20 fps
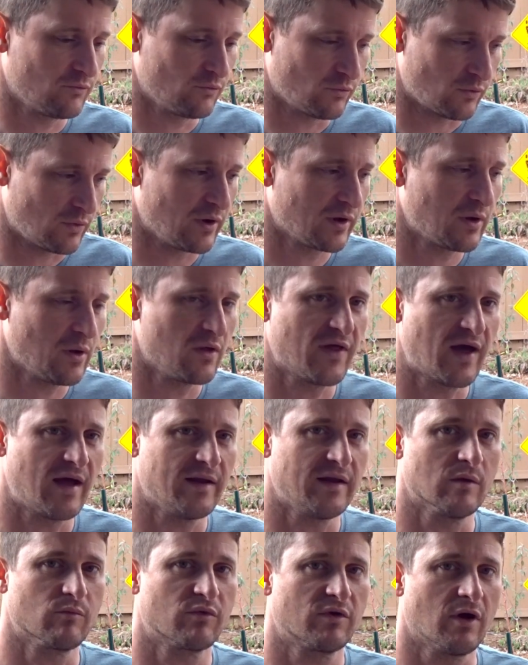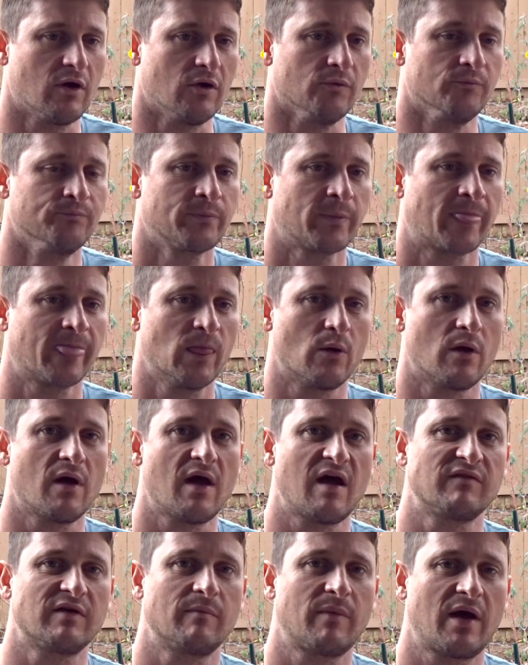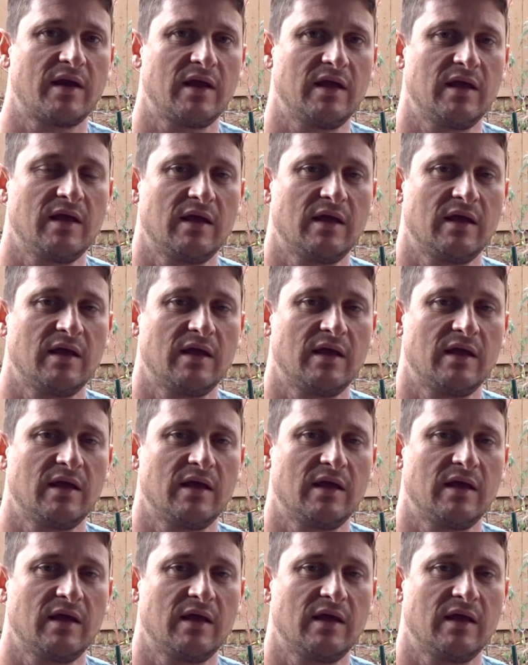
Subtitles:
We're working with Ondea Pro. Well, everybody